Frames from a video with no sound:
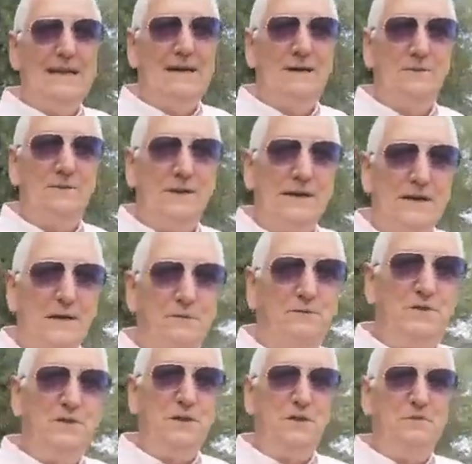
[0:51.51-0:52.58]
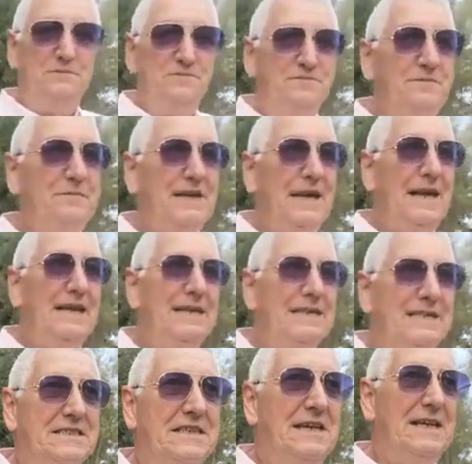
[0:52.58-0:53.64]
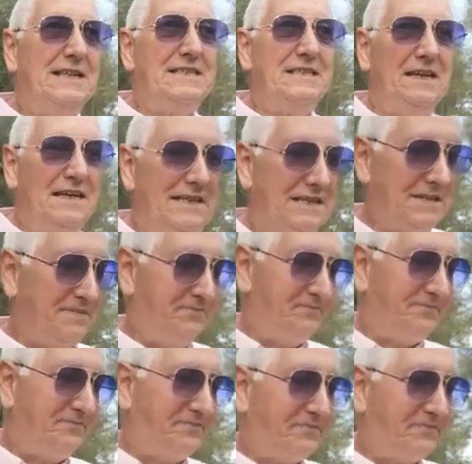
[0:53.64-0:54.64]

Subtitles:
of June, and it's nice.